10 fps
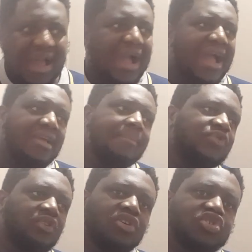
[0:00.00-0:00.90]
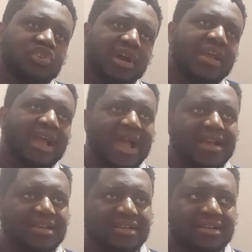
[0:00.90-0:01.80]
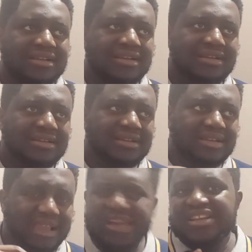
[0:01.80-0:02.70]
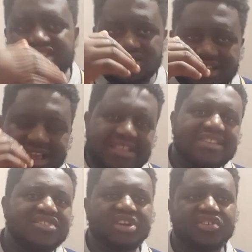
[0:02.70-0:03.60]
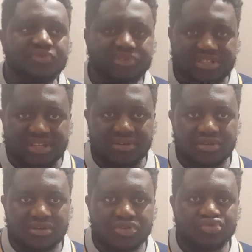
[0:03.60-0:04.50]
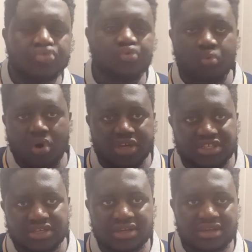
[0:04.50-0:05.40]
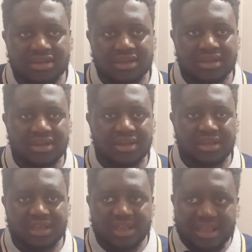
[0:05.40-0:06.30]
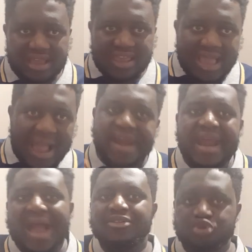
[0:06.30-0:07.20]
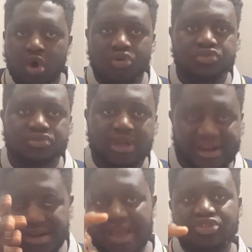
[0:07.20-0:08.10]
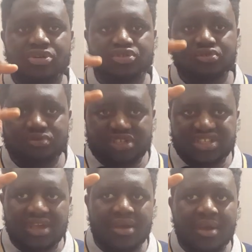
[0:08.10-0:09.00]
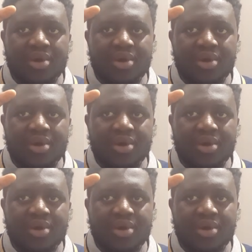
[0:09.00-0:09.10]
I am so sorry, and it is a disgraceful thing to watch an adult who is a